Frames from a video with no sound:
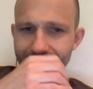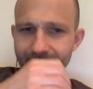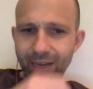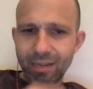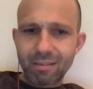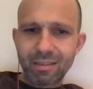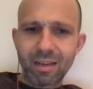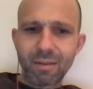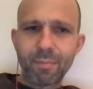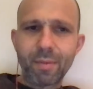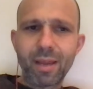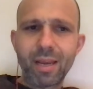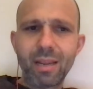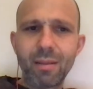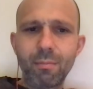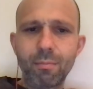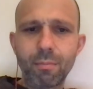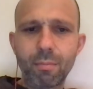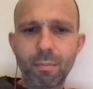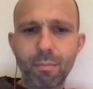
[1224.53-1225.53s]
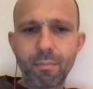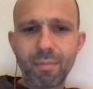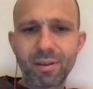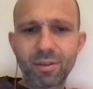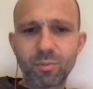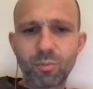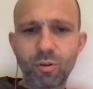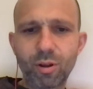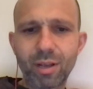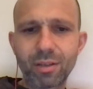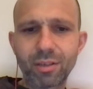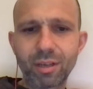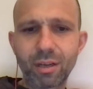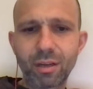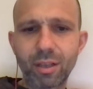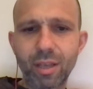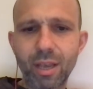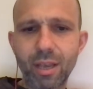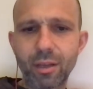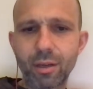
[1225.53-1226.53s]
Tyson had many
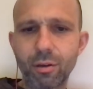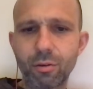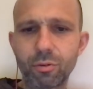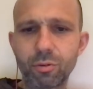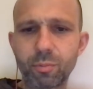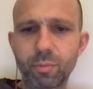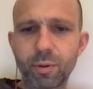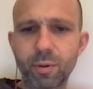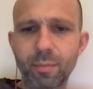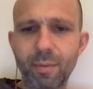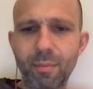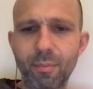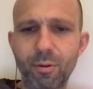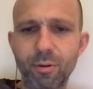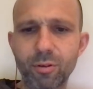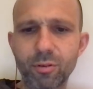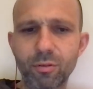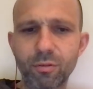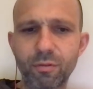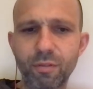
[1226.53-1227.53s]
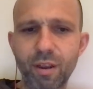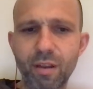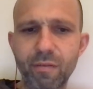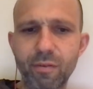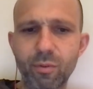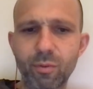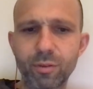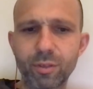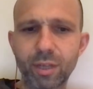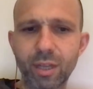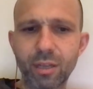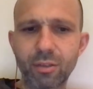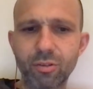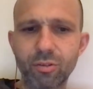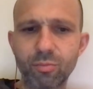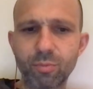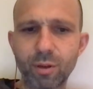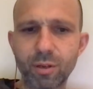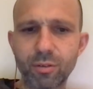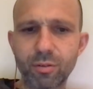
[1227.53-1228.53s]
mesmerizing KOs, but my personal favorite was
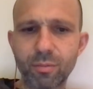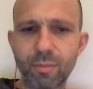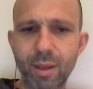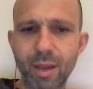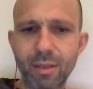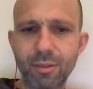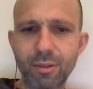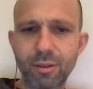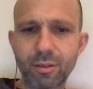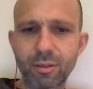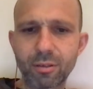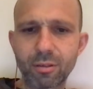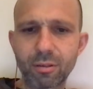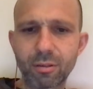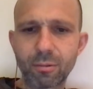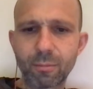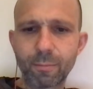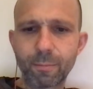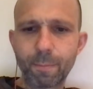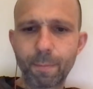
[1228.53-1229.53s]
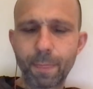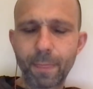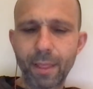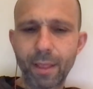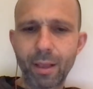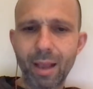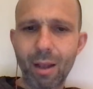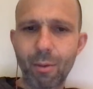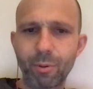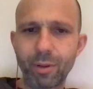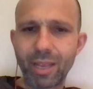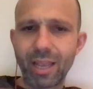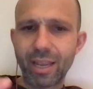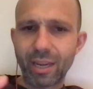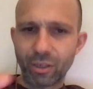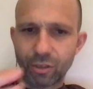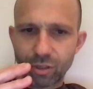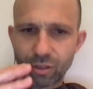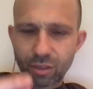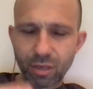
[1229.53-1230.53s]
against Buster Mathis. How
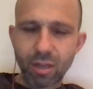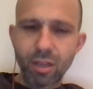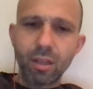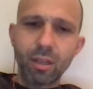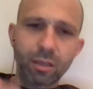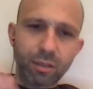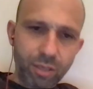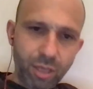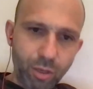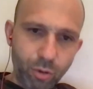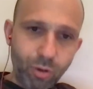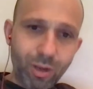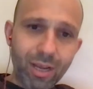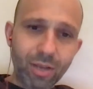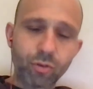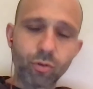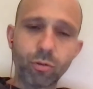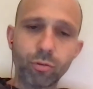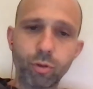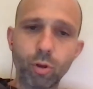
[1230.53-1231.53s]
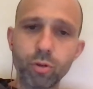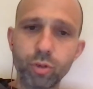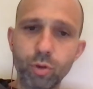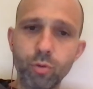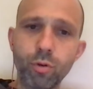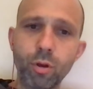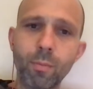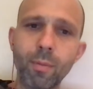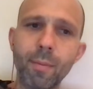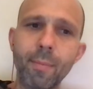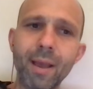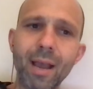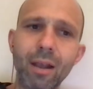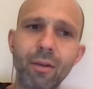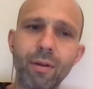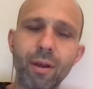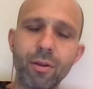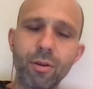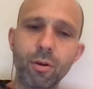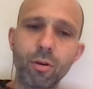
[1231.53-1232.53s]
yeah, he just see you guys. Those of you know my
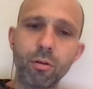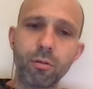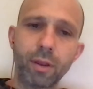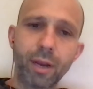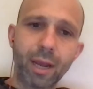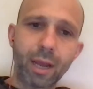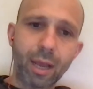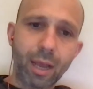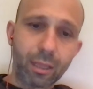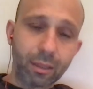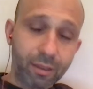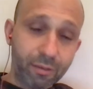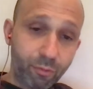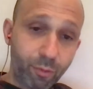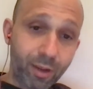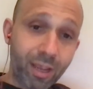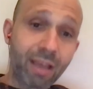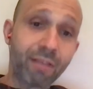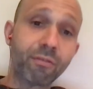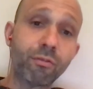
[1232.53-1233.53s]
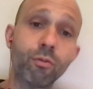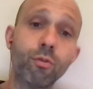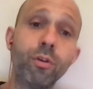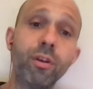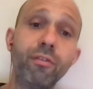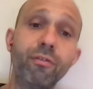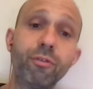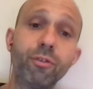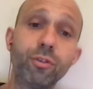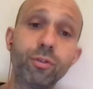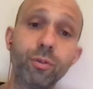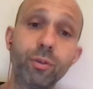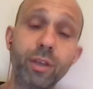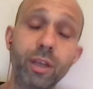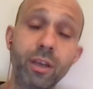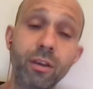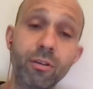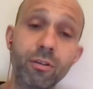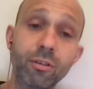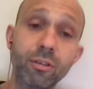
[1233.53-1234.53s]
background know that I, I lived with Kevin Rooney for two
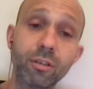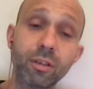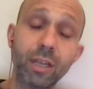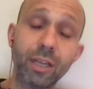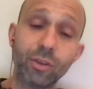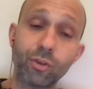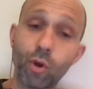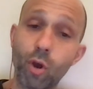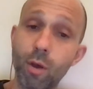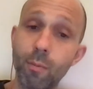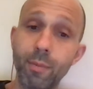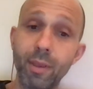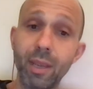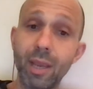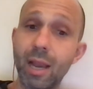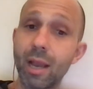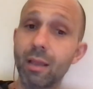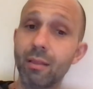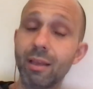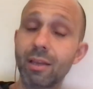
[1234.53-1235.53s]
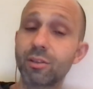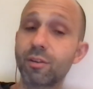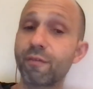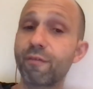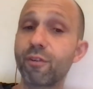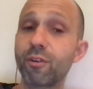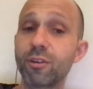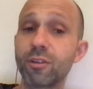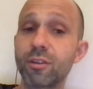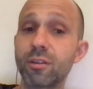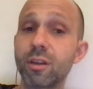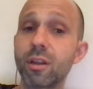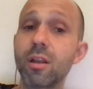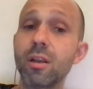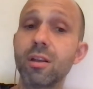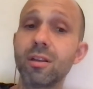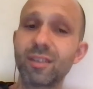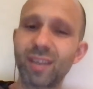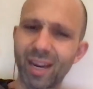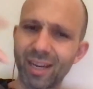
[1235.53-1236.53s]
years. He taught me. I, uh, that was the first,
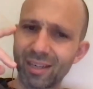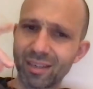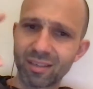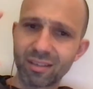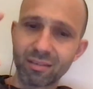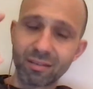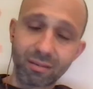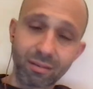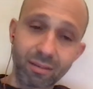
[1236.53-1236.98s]
second